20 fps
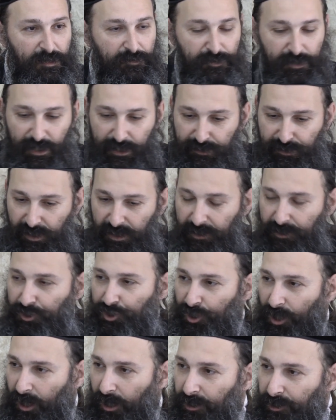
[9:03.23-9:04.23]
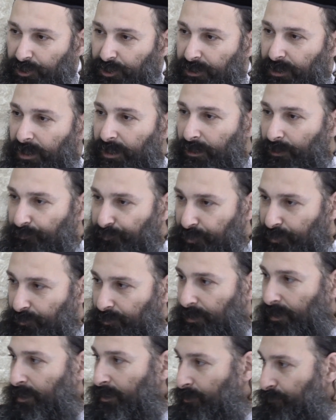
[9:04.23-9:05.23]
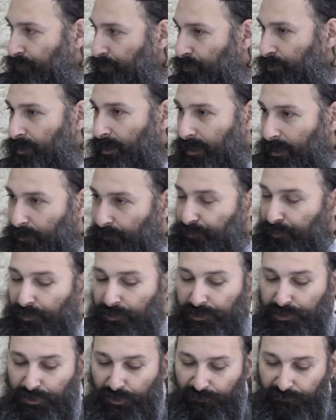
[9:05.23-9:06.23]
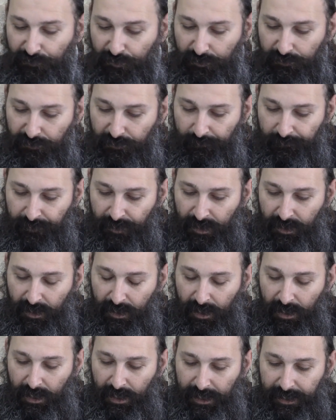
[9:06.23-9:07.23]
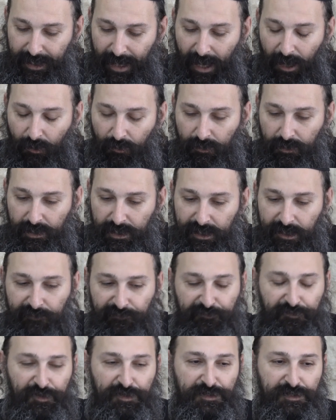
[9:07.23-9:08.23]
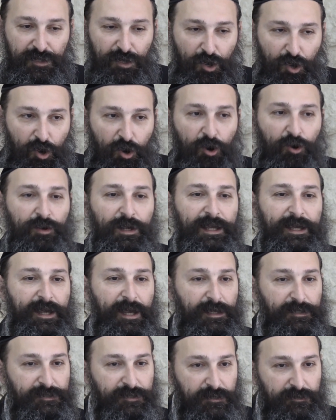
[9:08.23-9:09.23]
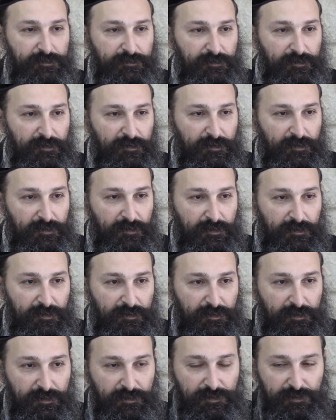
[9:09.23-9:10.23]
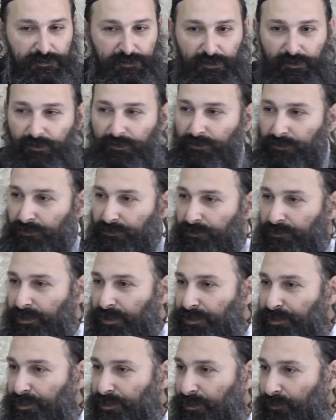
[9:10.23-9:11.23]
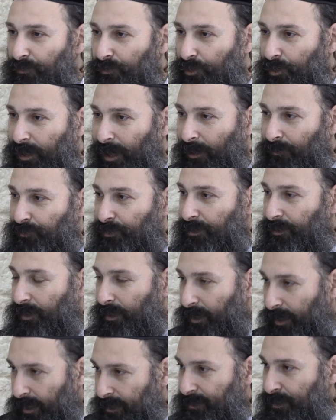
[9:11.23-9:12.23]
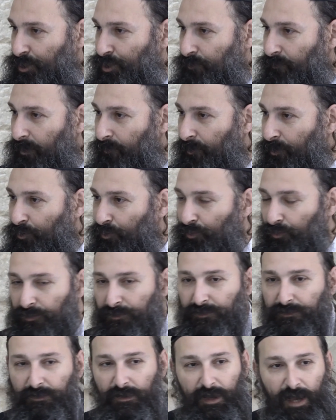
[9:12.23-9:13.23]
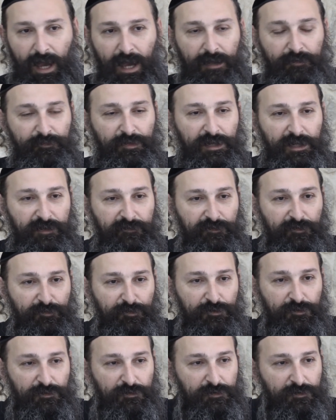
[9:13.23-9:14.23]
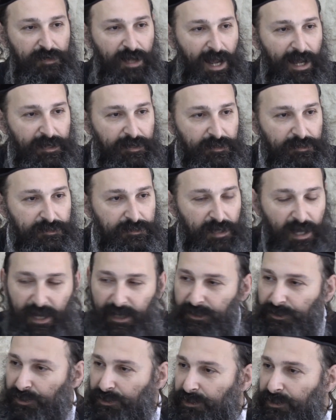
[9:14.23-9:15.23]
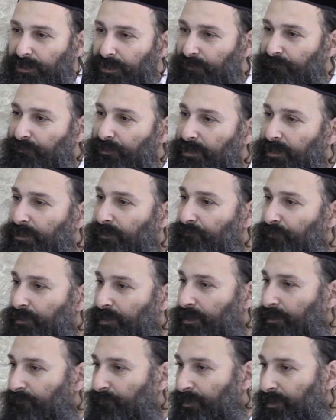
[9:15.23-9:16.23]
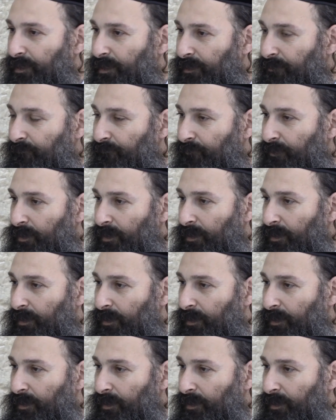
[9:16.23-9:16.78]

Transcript: That I take charge and I help you and I help you and I help you and so forth. Now, if there's only chesed, so yesterday we were counting chesed sheba malchut. Unbelievable kindness. I just give and give and give and give.